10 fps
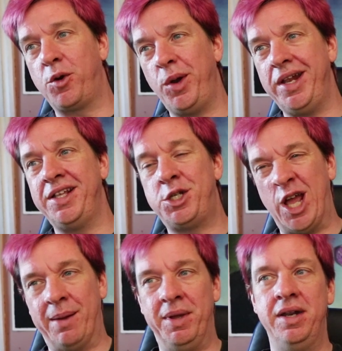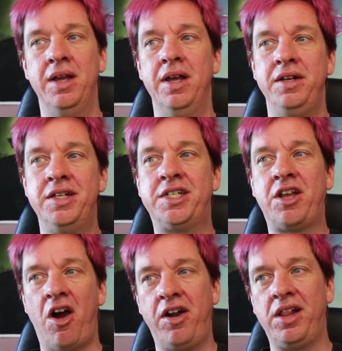green enchantment
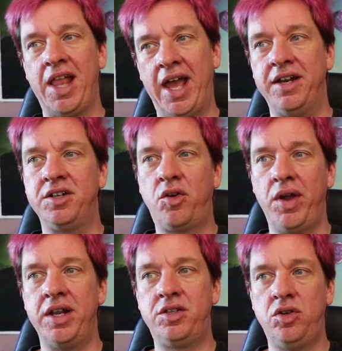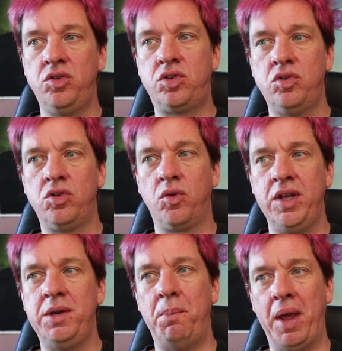Discard a land, create a 2-2
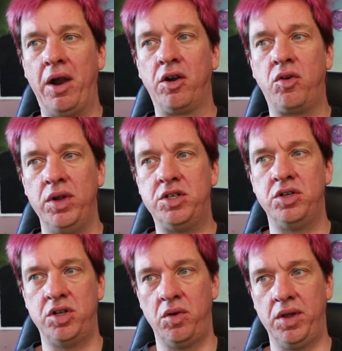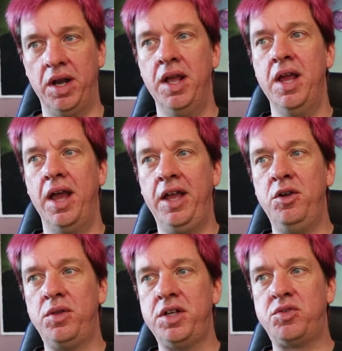green bear creature token.
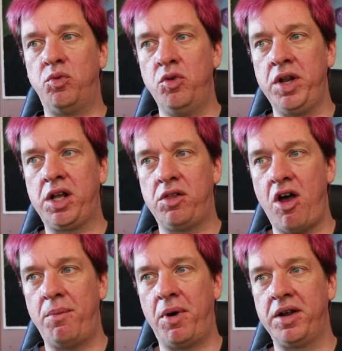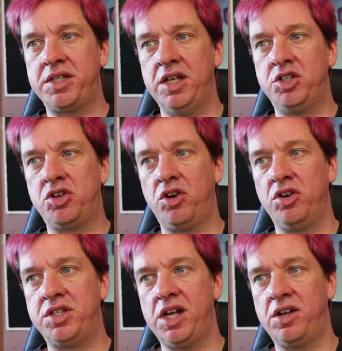Ayula's runic claw marks ensure
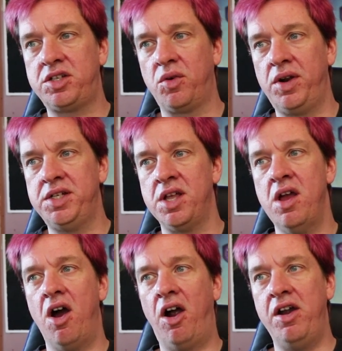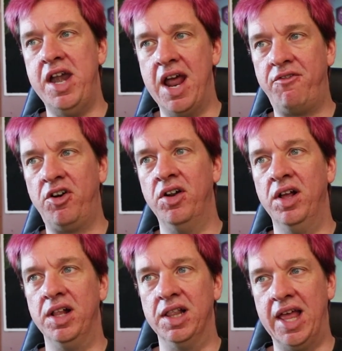her territories are never
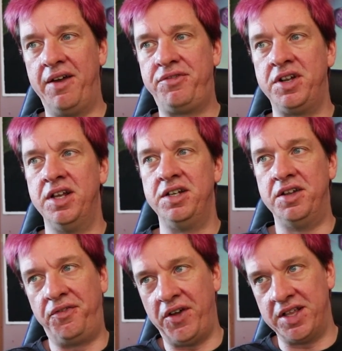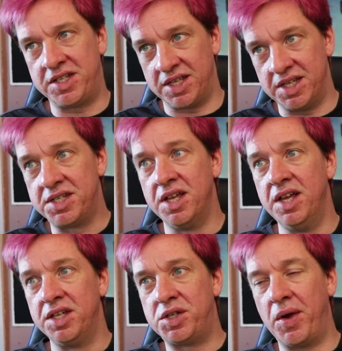left defenseless.
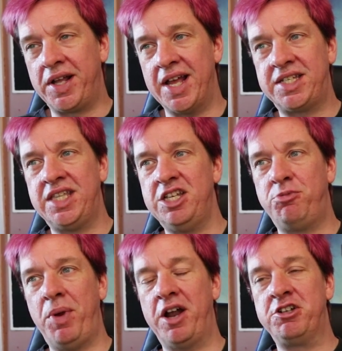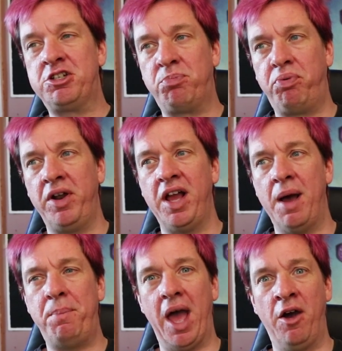So I guess these bears spring
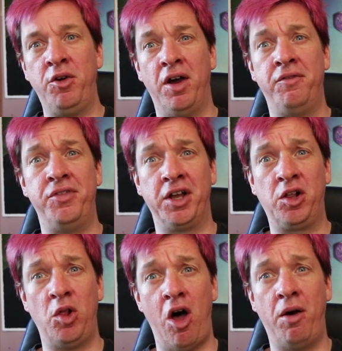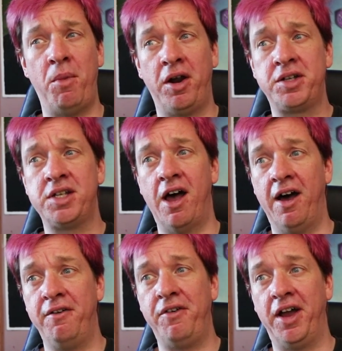up out of the claw marks
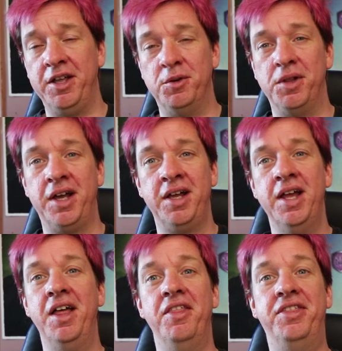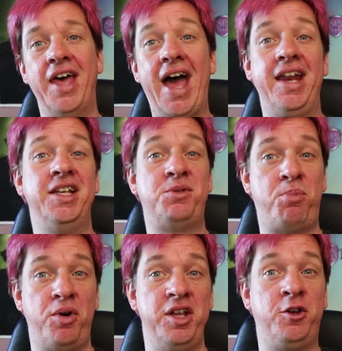of Ayula. That is
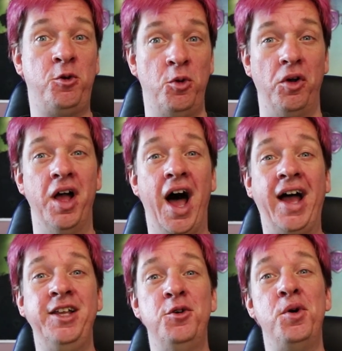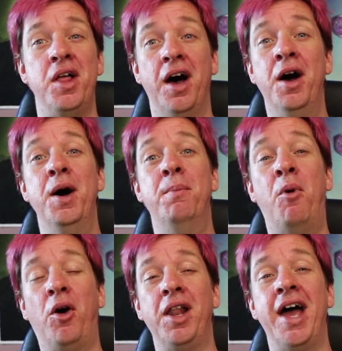pretty cool. Ayula,
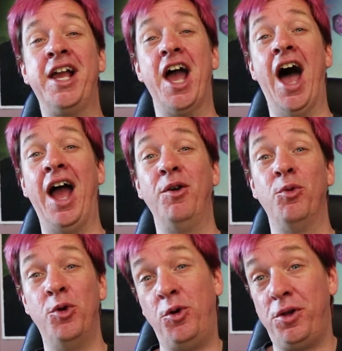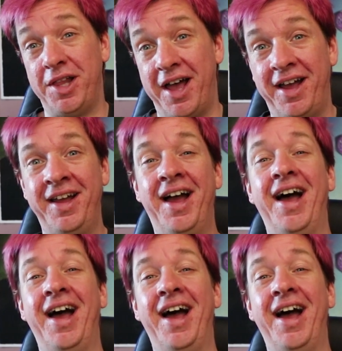more like Irula.